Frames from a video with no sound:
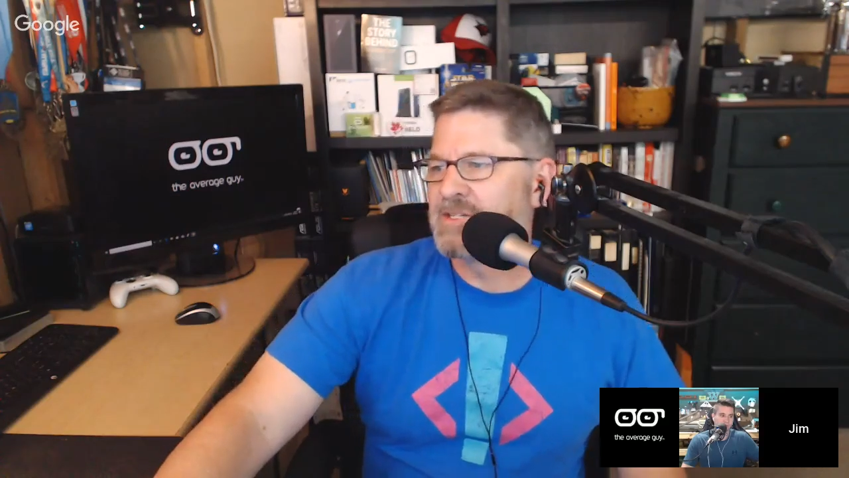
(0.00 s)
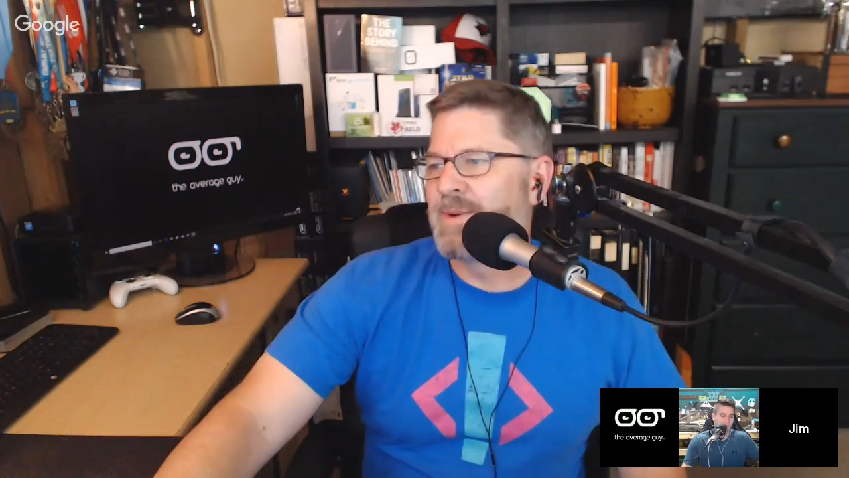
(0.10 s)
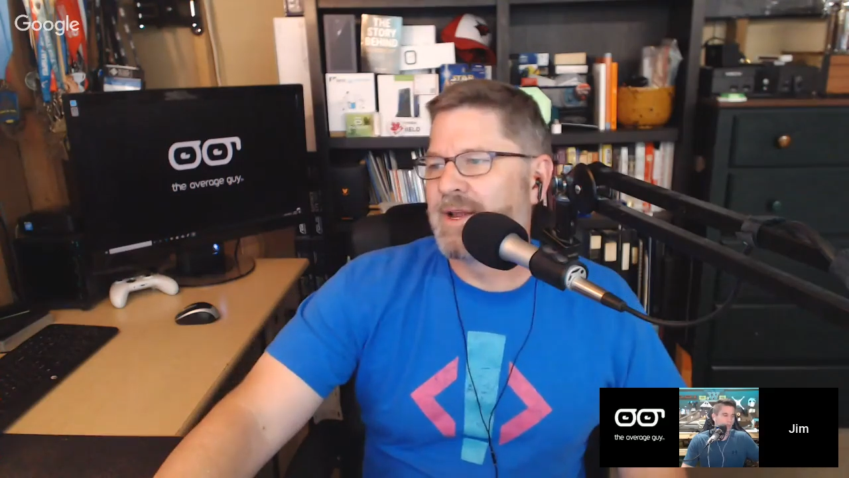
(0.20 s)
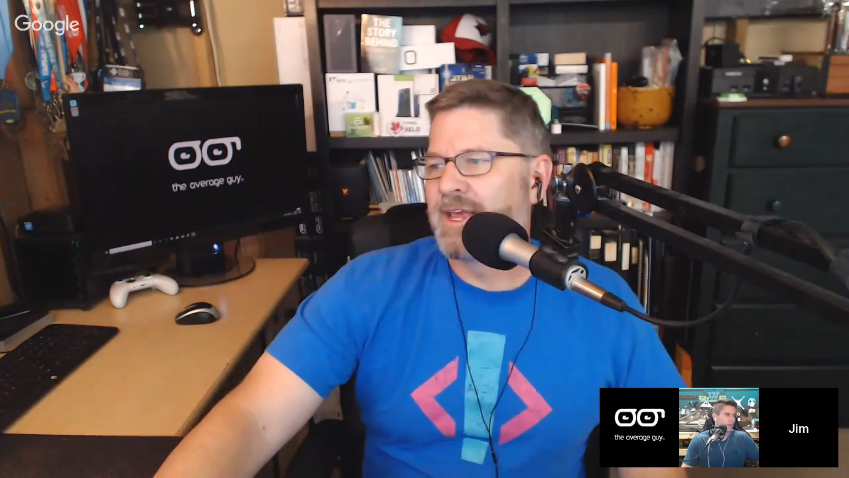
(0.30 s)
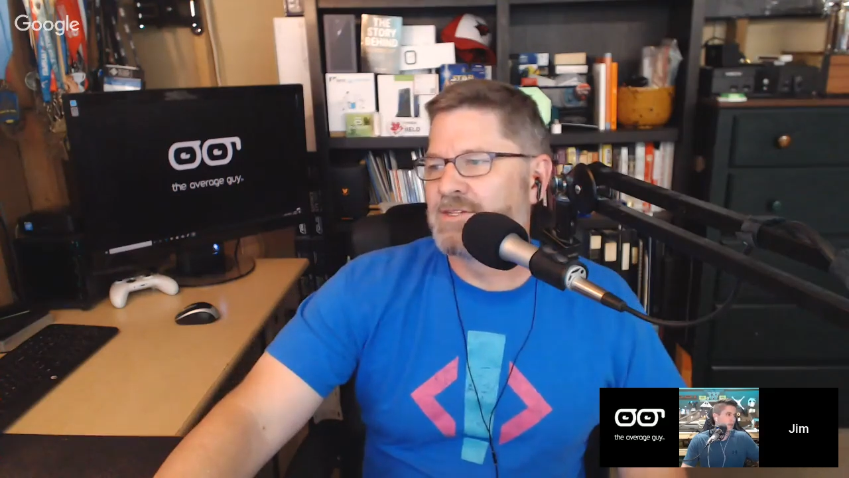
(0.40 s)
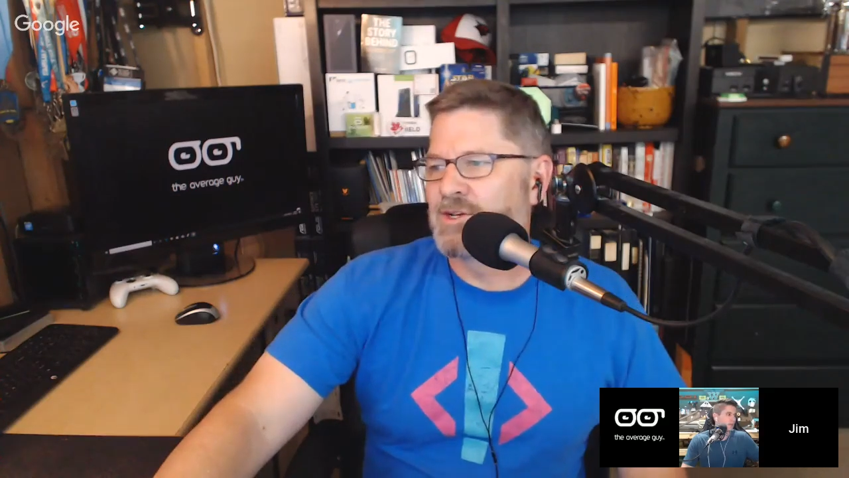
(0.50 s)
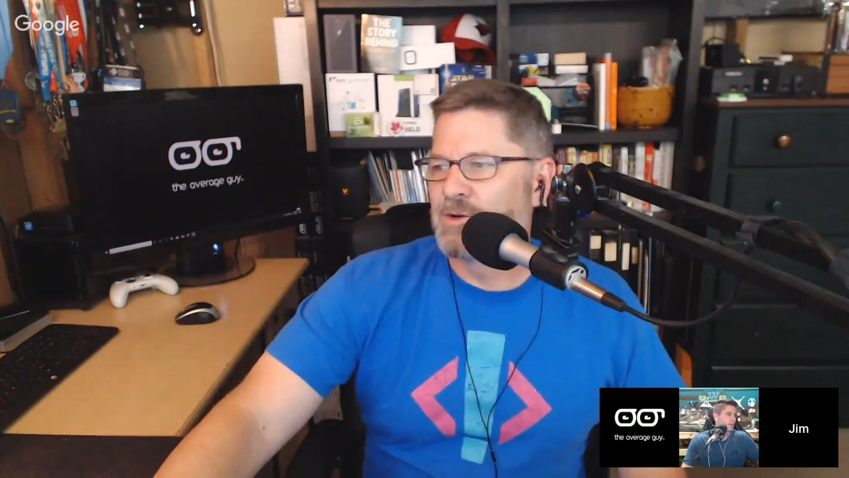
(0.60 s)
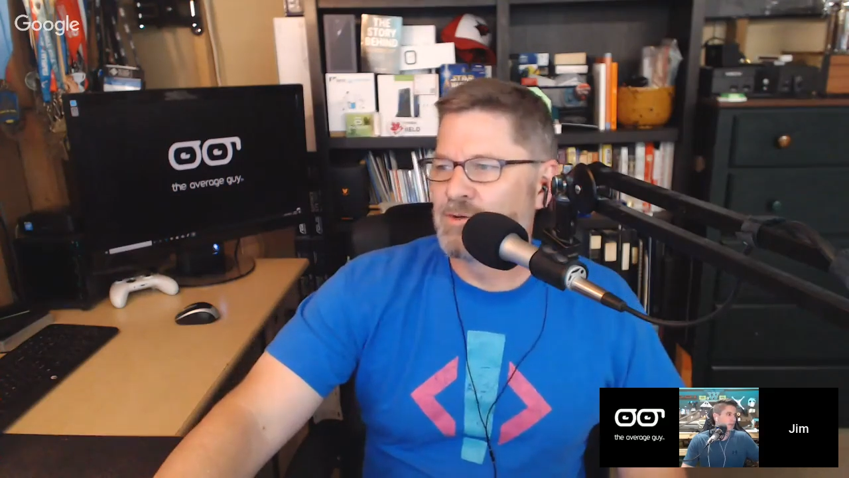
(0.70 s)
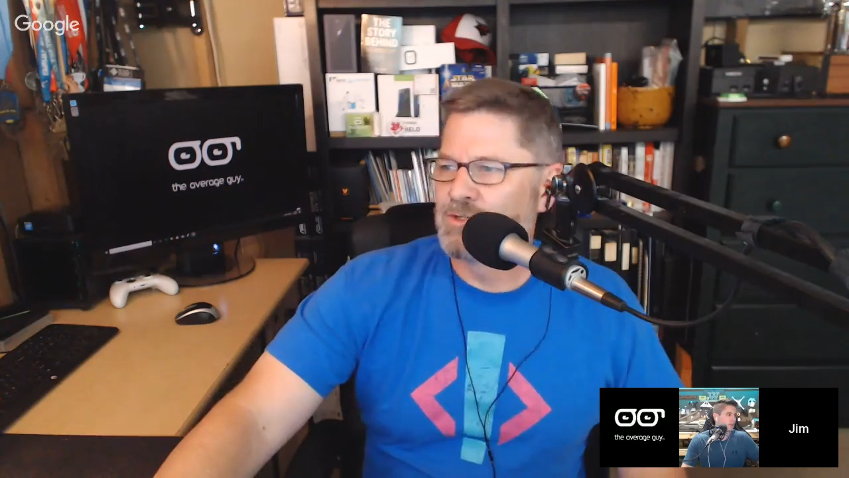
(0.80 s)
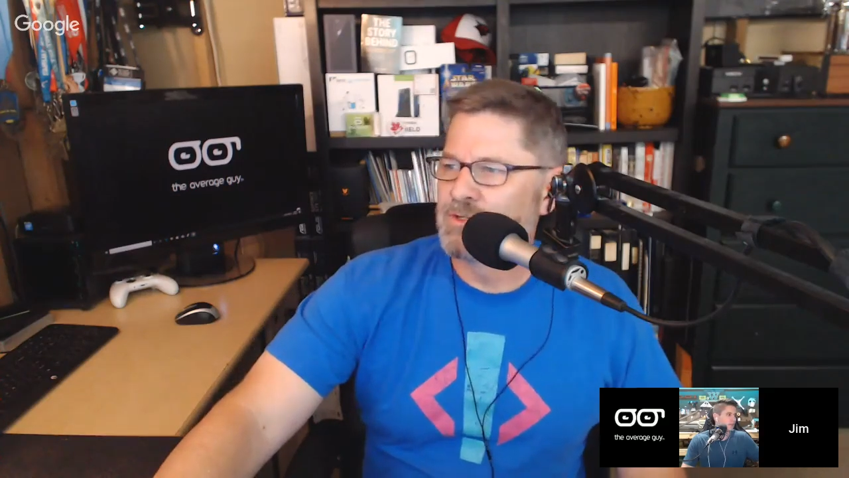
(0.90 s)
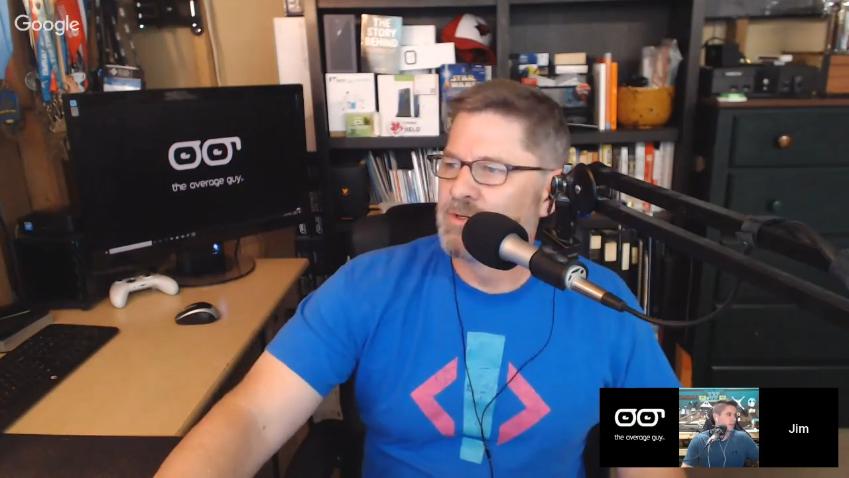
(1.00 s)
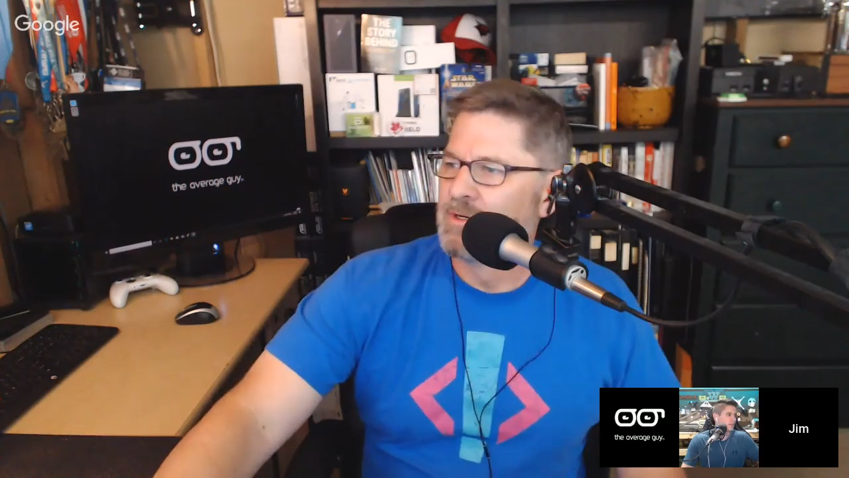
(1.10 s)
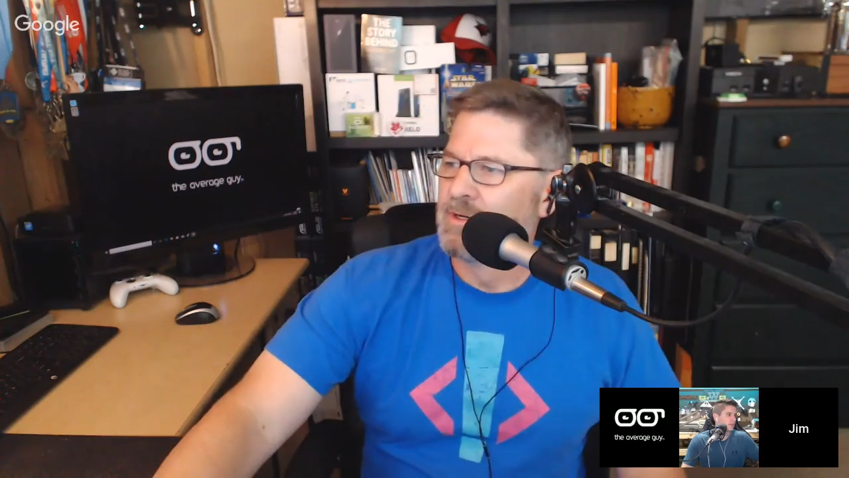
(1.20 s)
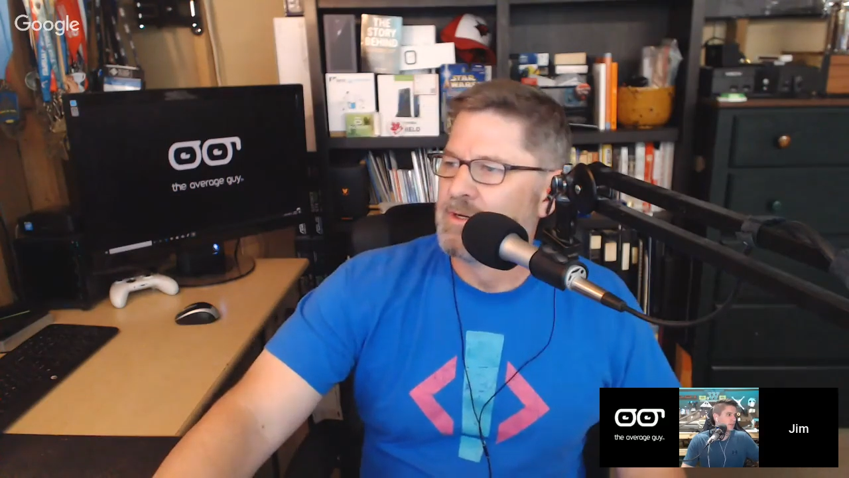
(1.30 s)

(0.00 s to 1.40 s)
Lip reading: Ask the Podcast Coach.